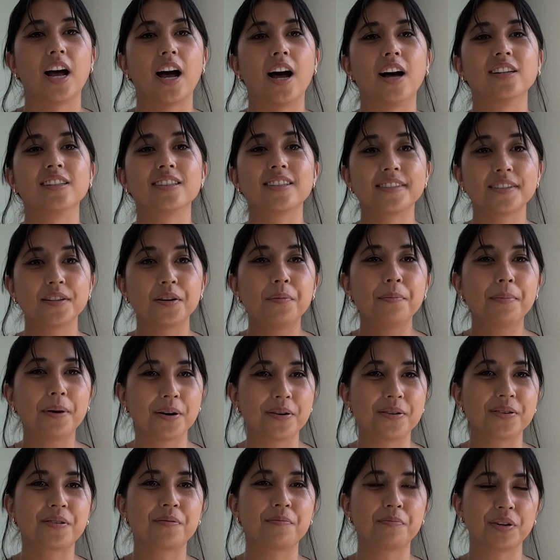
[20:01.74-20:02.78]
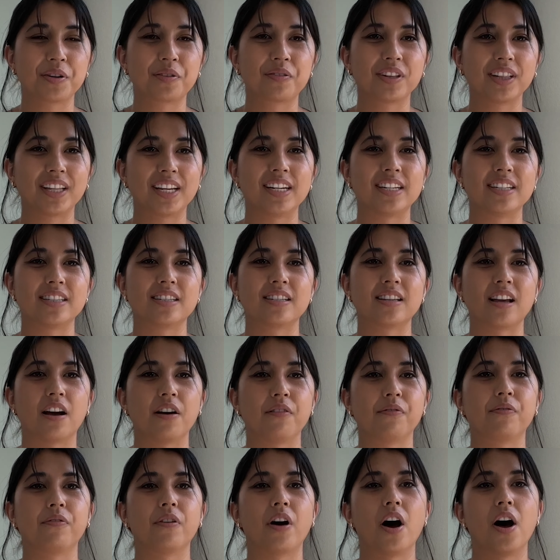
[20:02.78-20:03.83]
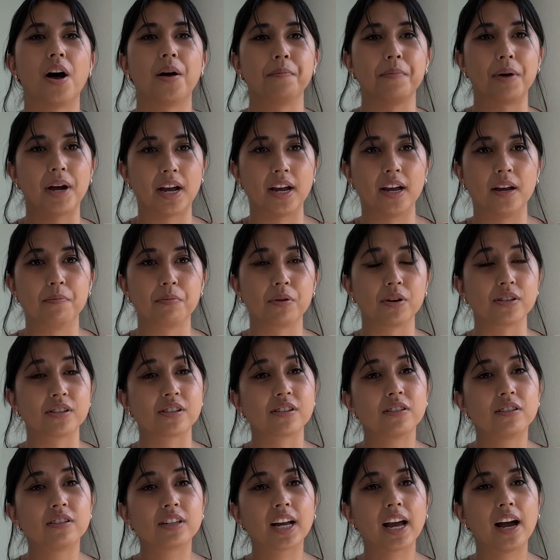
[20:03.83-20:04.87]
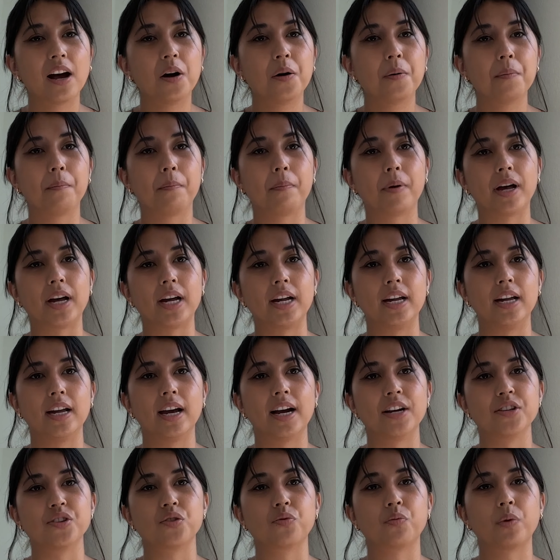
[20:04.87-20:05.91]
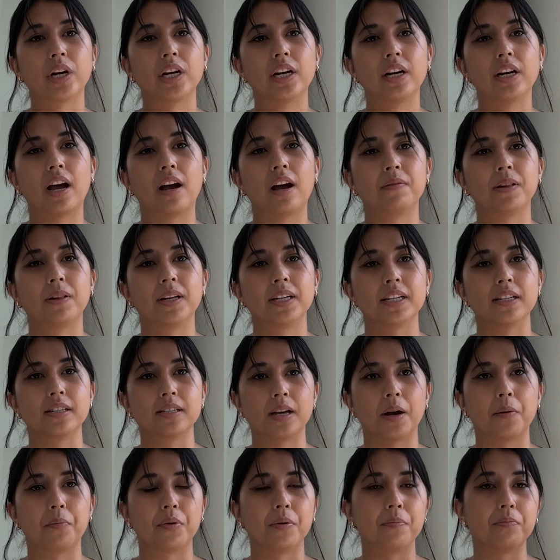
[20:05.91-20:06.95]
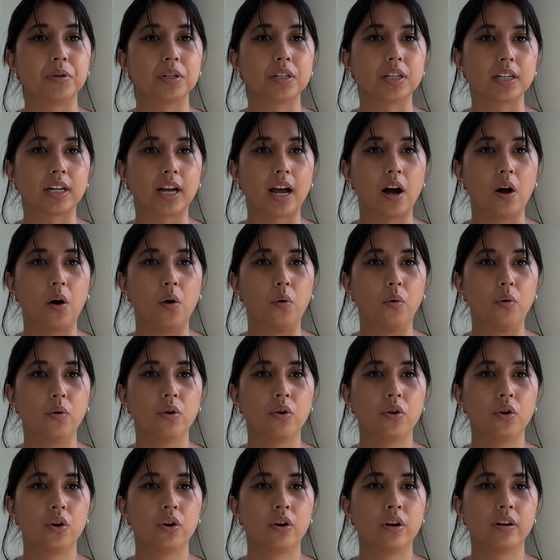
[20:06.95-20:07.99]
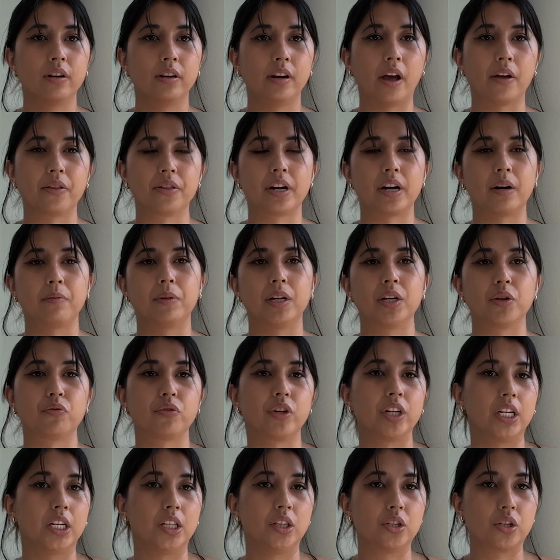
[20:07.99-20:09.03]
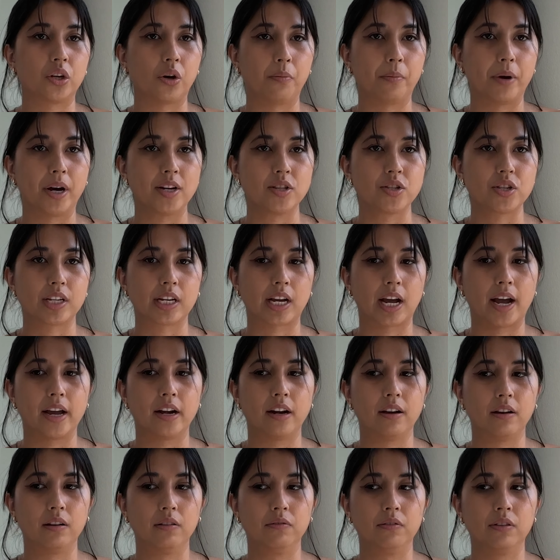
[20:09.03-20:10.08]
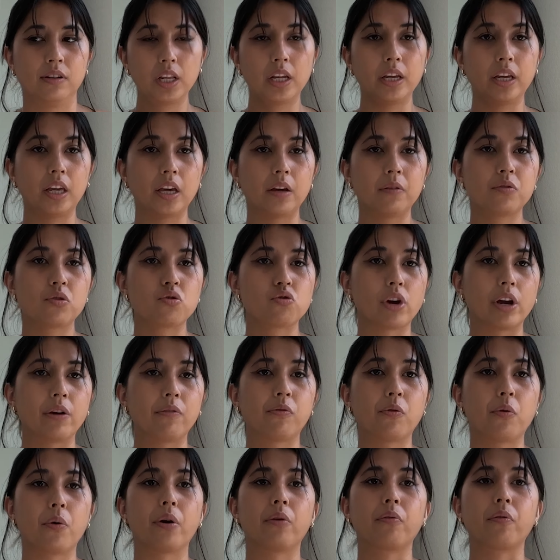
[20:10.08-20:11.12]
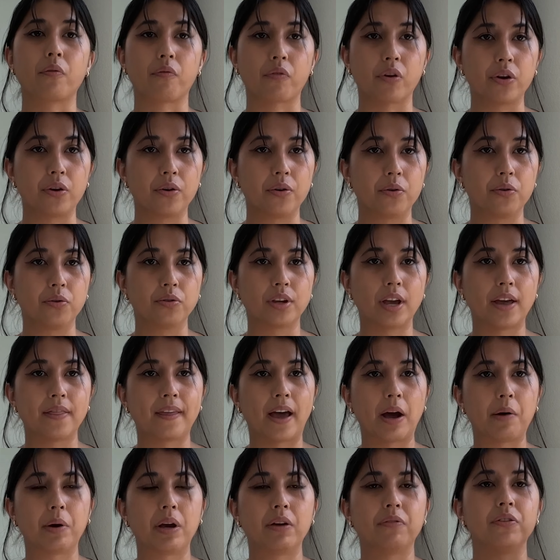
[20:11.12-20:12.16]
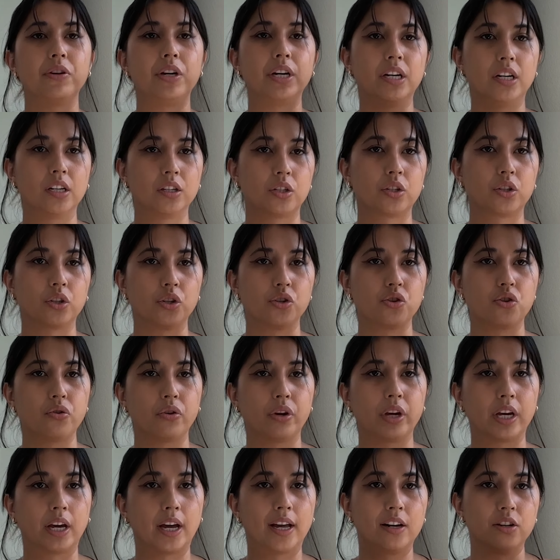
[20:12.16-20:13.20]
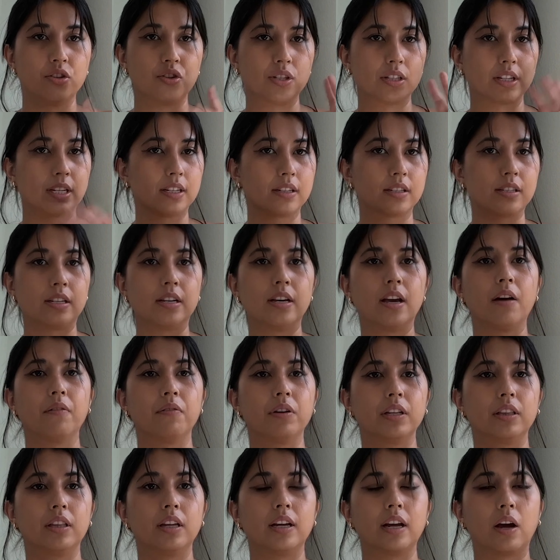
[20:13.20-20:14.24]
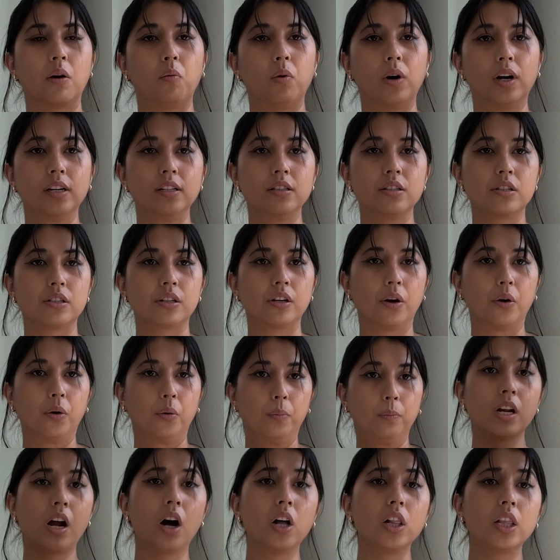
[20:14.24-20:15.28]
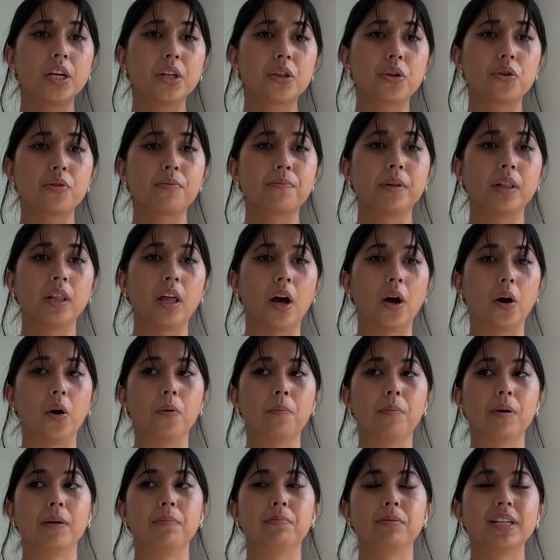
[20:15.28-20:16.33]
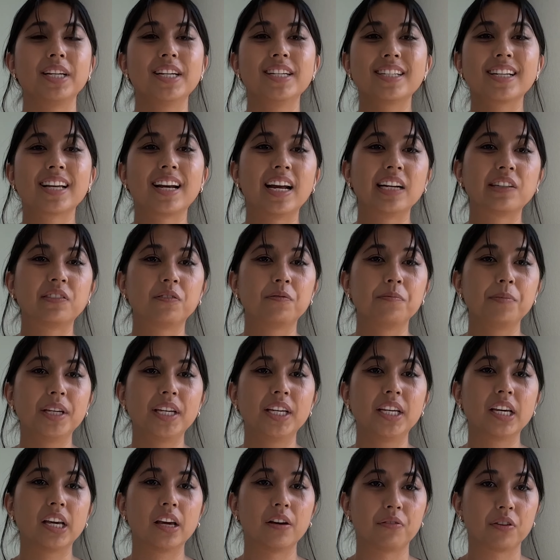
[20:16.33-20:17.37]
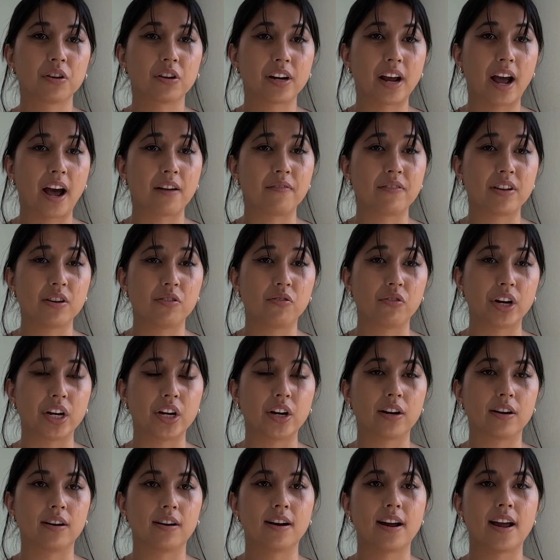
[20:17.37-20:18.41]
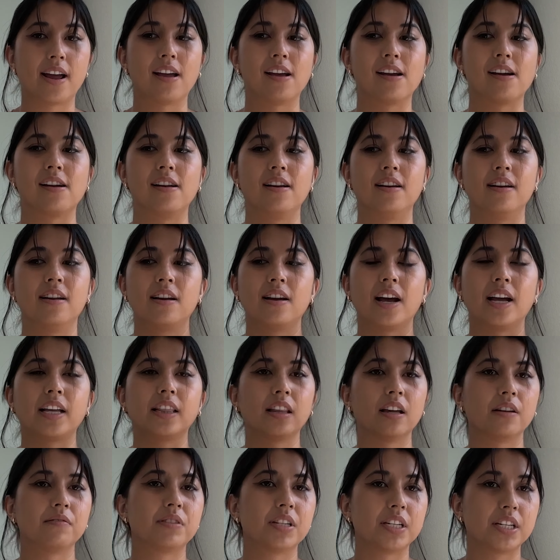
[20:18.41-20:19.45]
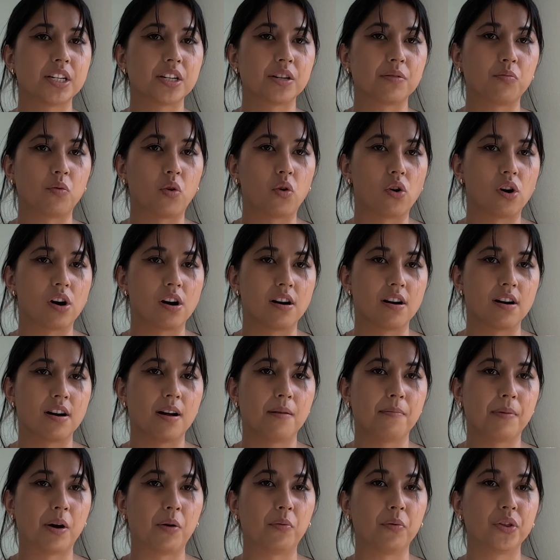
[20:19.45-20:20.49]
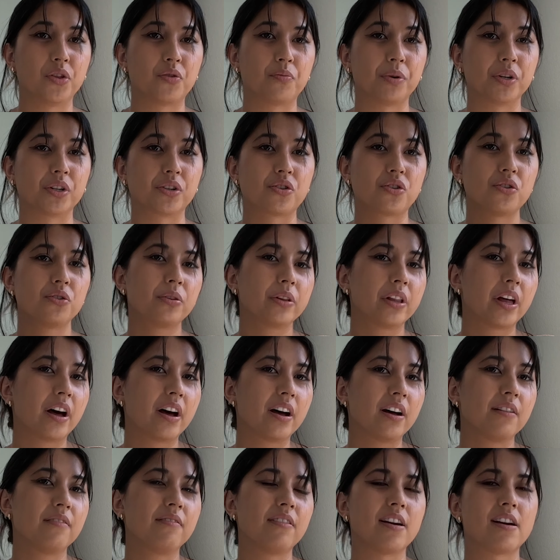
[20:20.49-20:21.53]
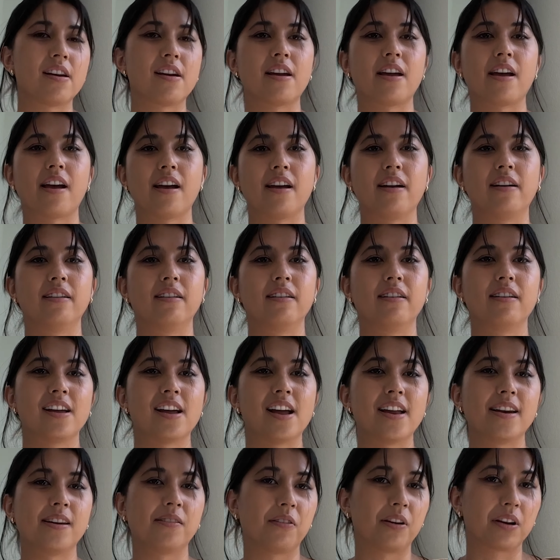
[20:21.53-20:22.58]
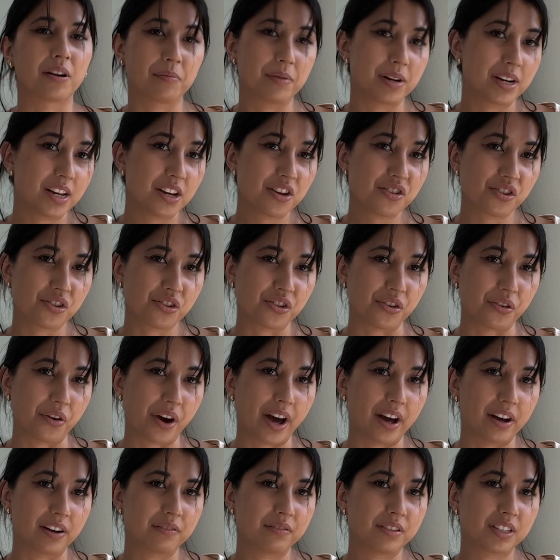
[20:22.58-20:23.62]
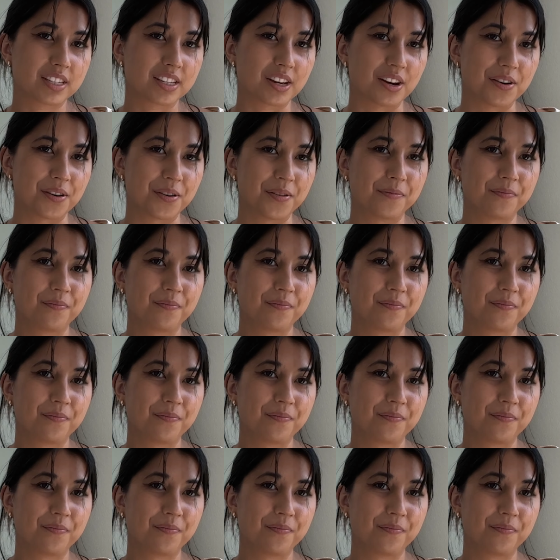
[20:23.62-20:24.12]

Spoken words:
I'll still post book related stuff on my personal account, but I just wanted to have like a separate book account now that I'm like reading so much, to kind of give straightforward reviews, and that way if you need to search you can kind of just like see everything at once. So I'll link those below, but please connect with me if you're an avid reader, and I'd love to hear more about which books you love and any recommendations you have. So